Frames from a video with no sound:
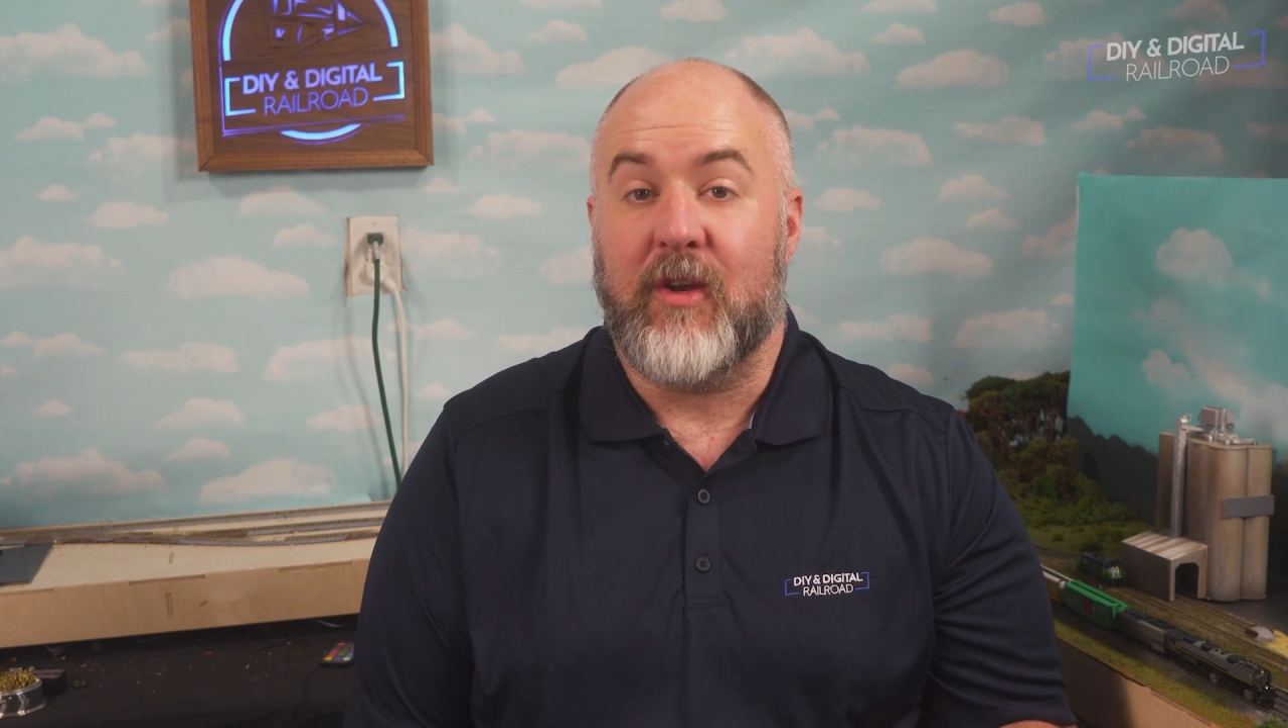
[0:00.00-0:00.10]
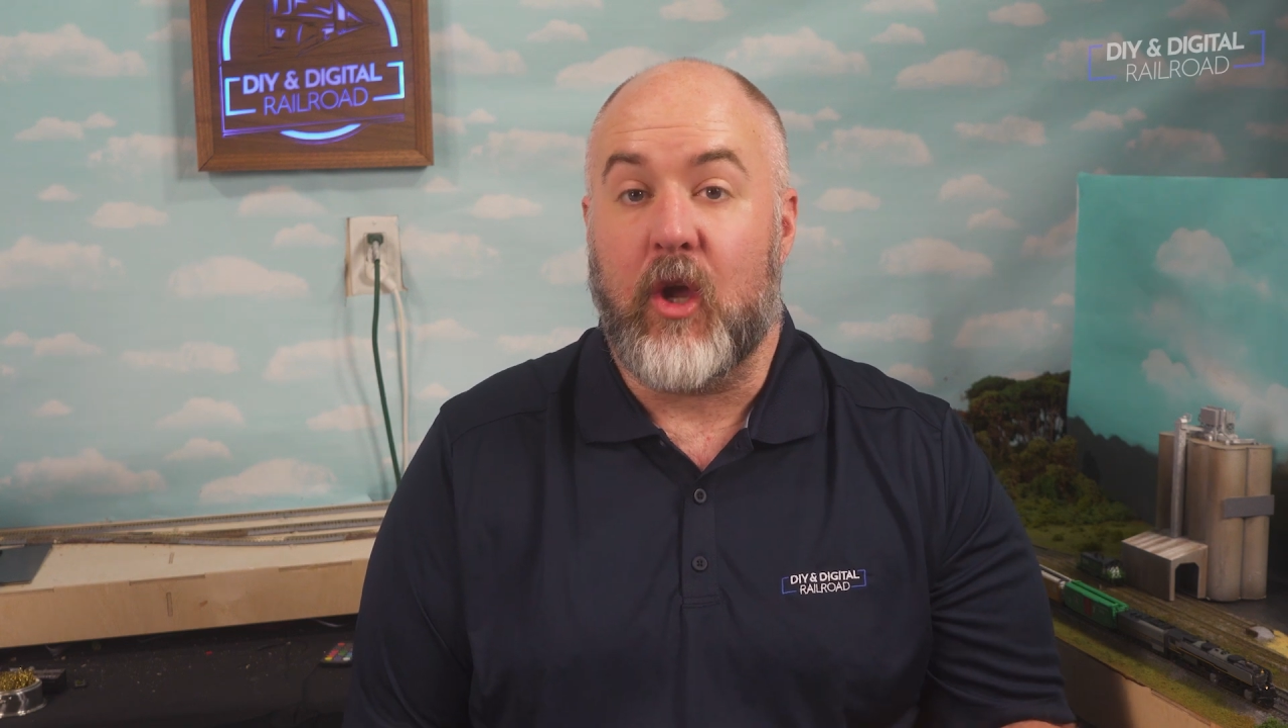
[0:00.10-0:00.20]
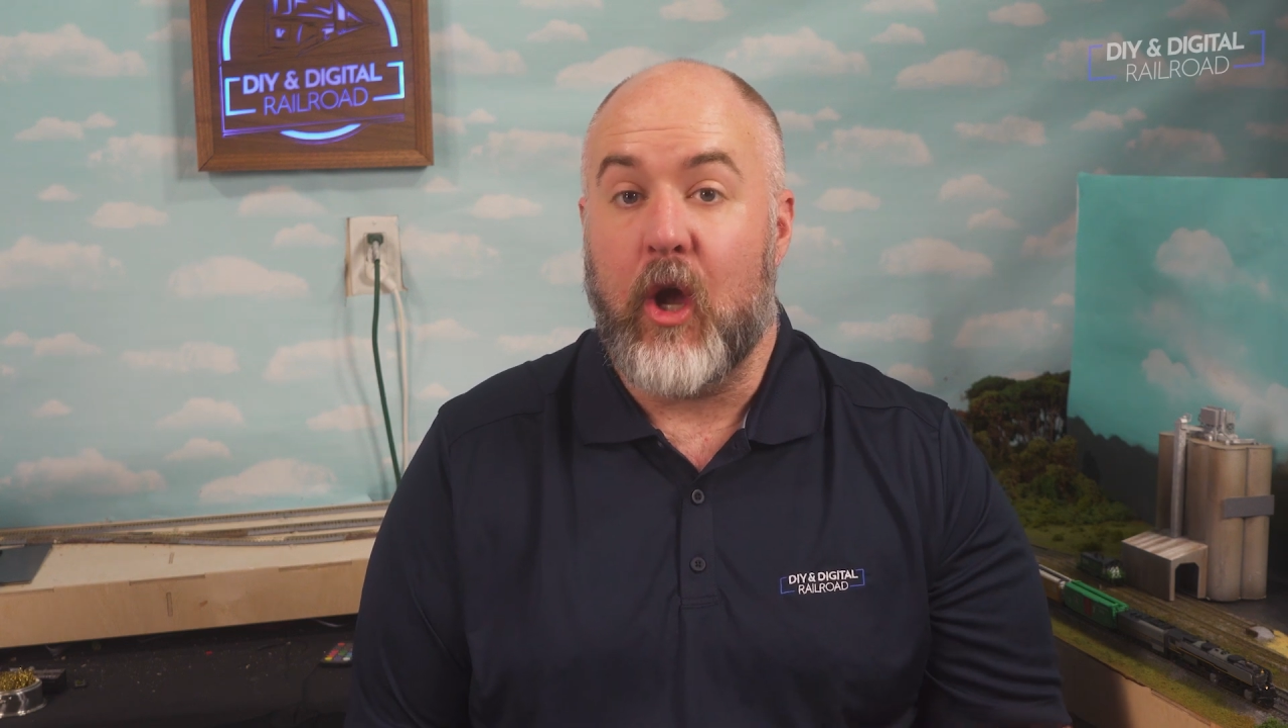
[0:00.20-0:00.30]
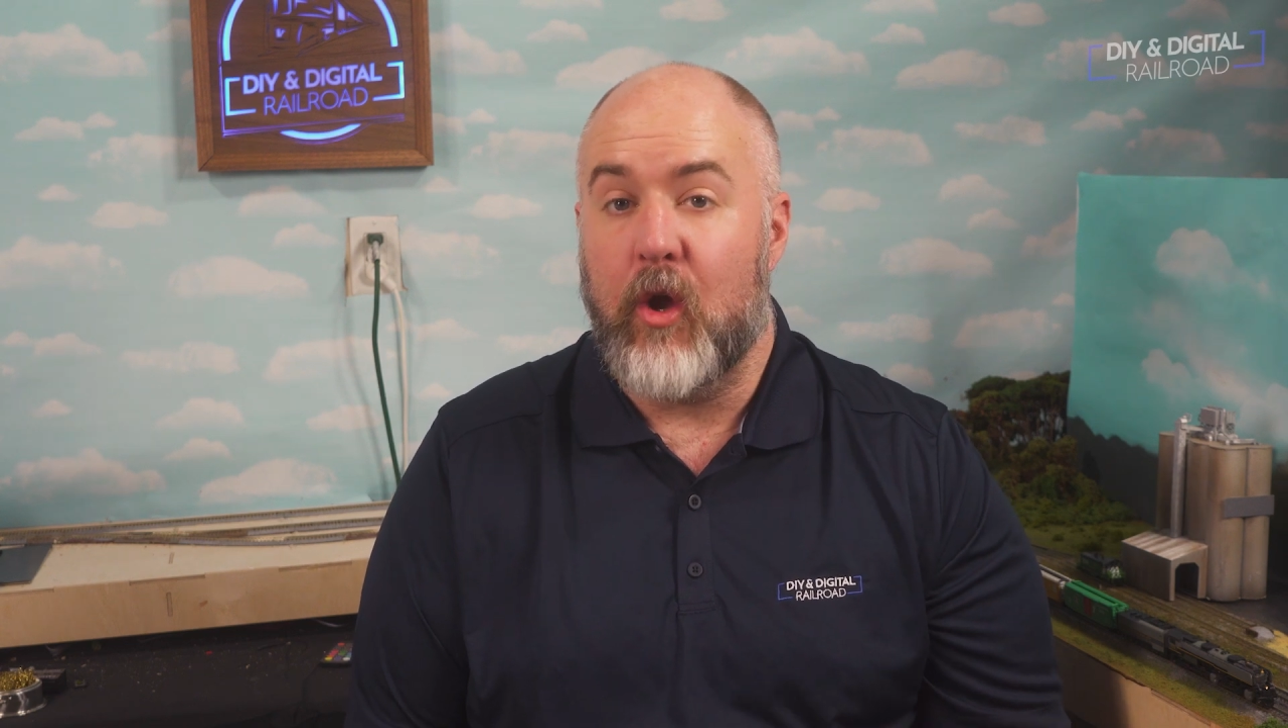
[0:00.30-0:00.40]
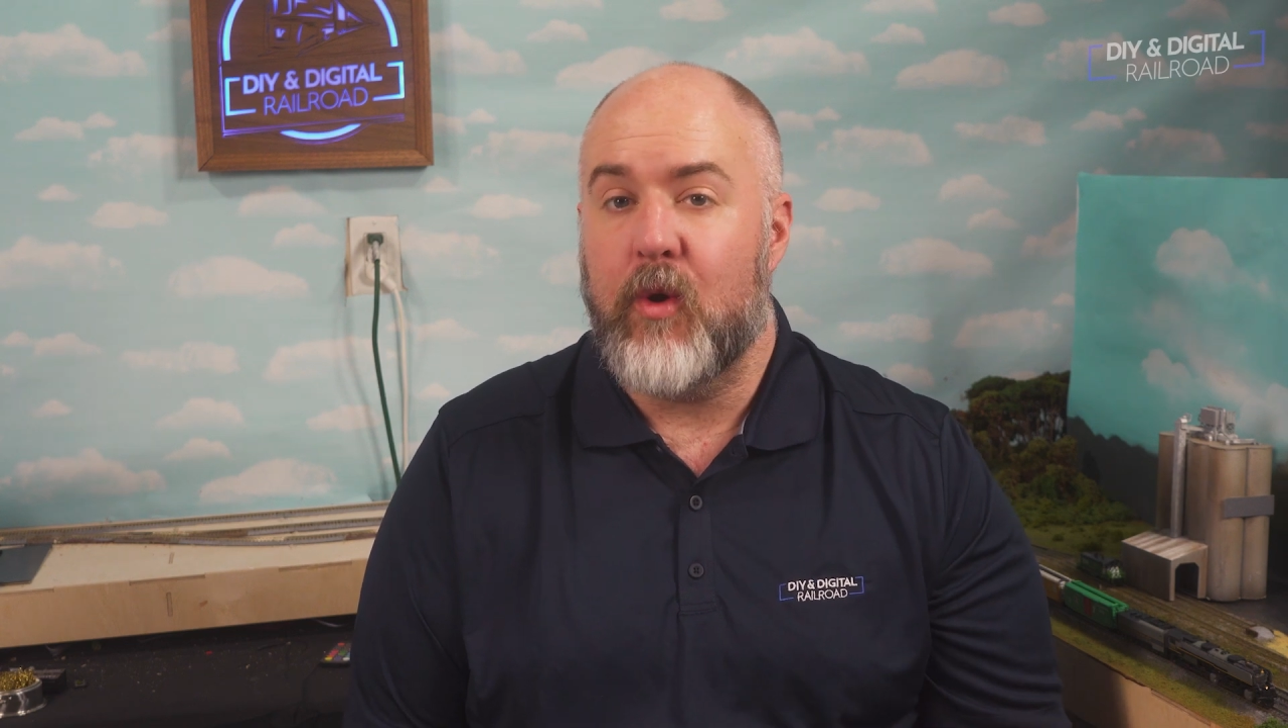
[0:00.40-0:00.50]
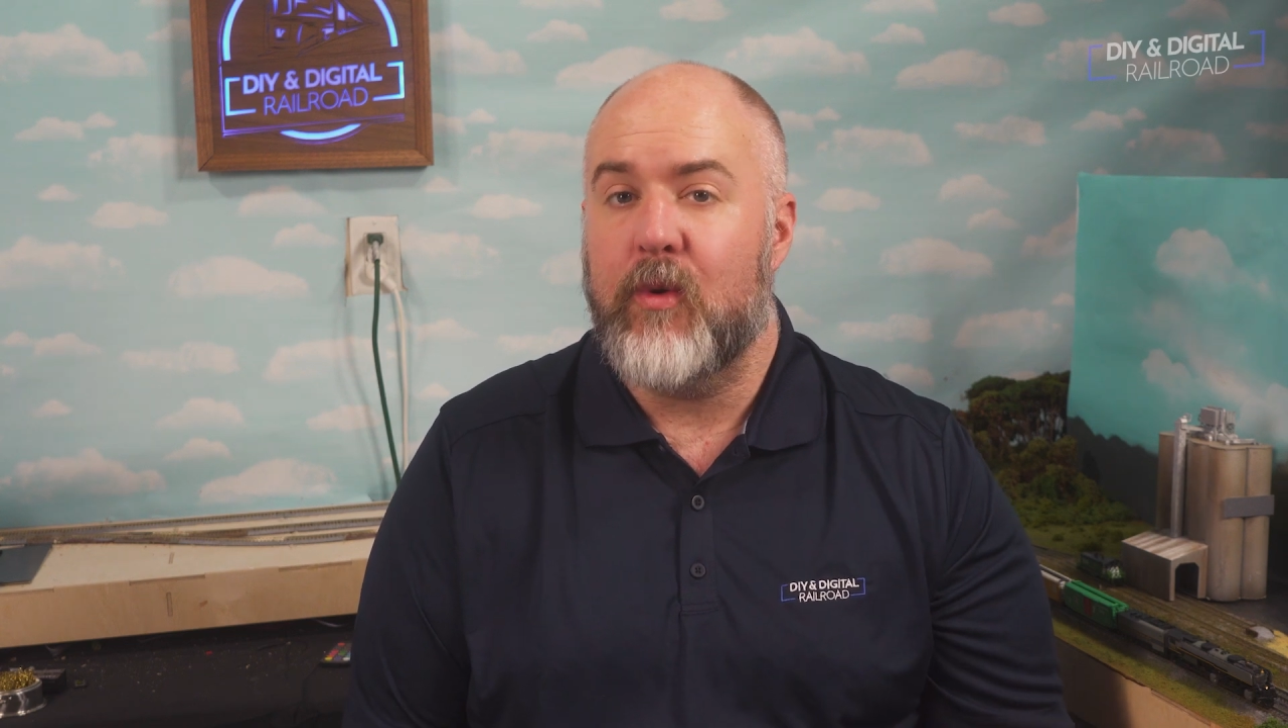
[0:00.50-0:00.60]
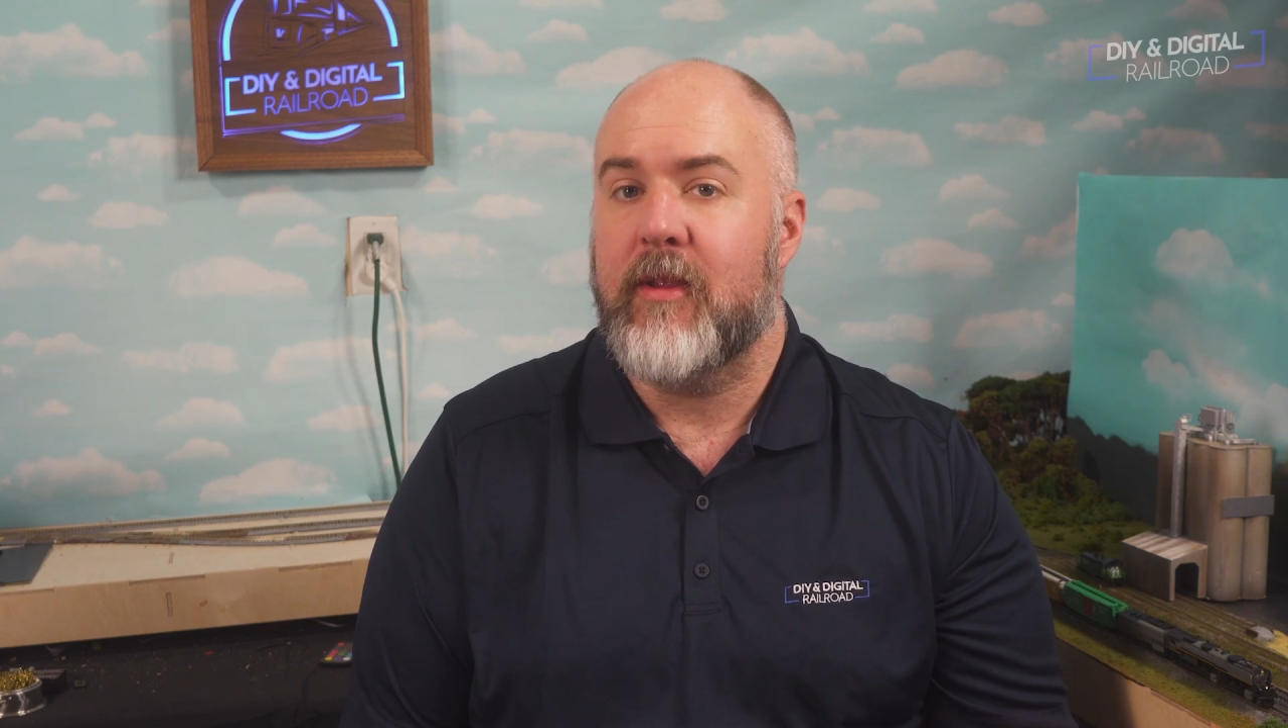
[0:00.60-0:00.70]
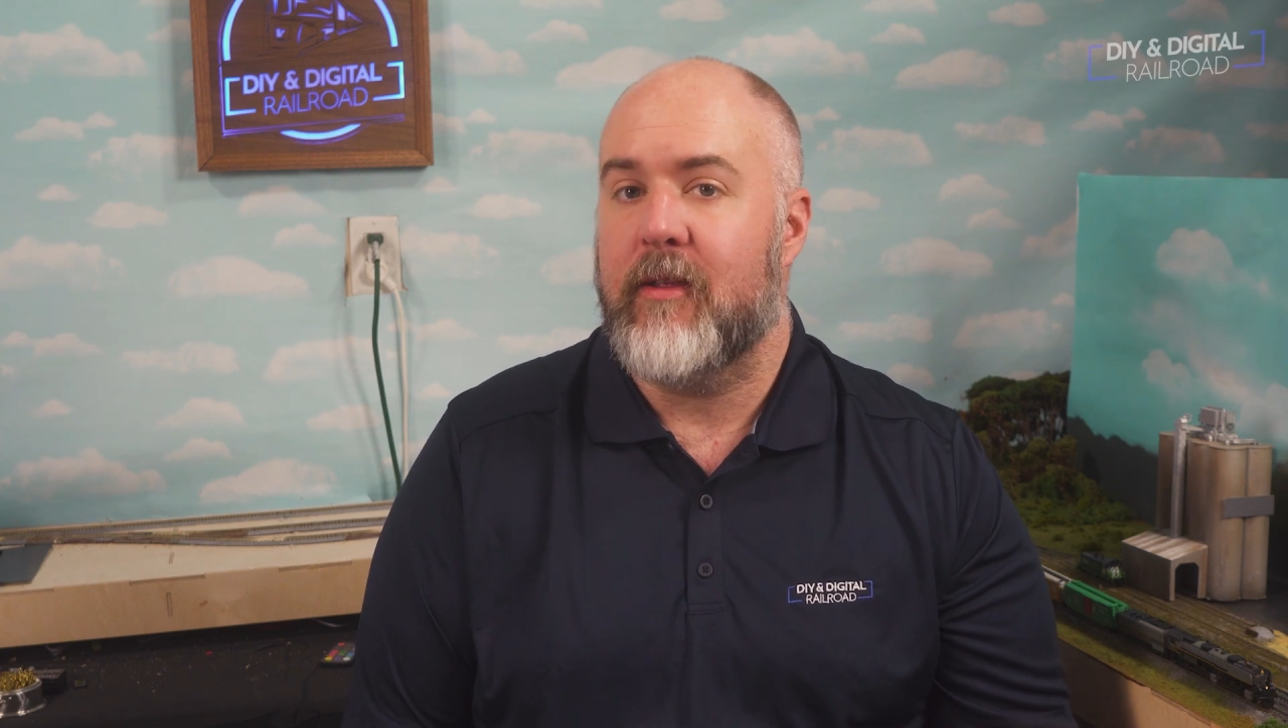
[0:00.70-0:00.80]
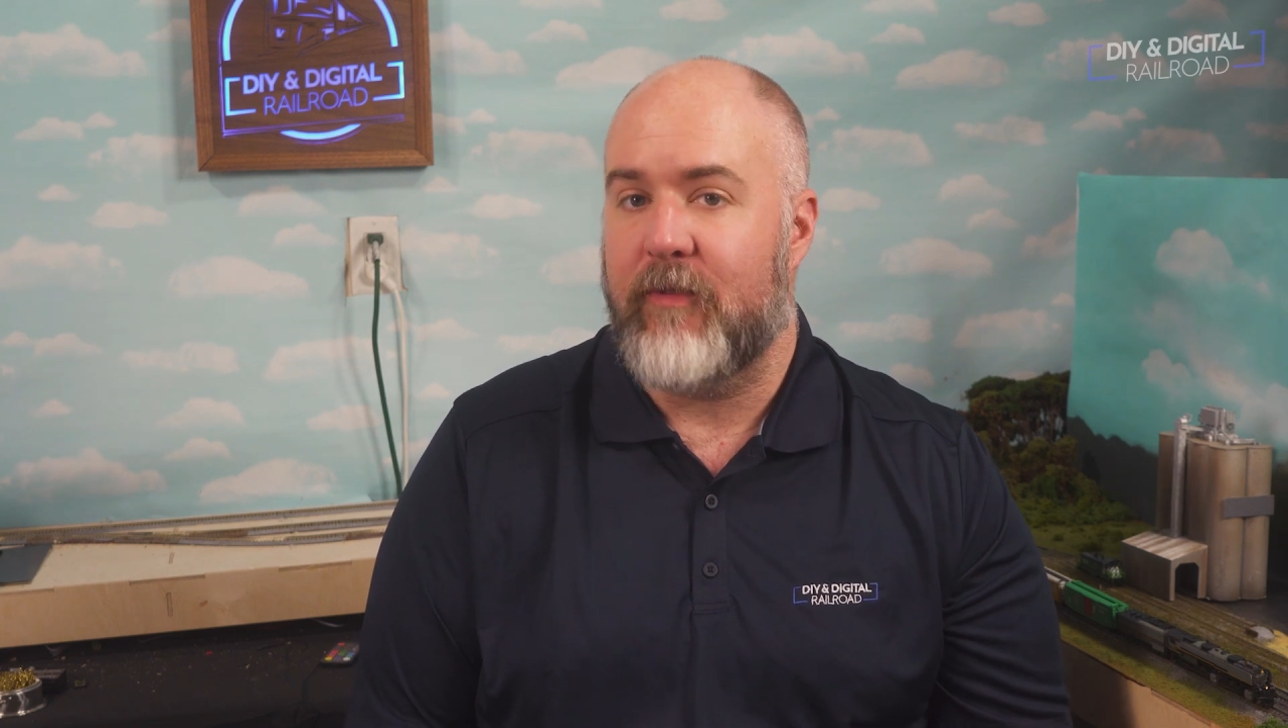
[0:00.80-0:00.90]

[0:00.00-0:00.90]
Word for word: to code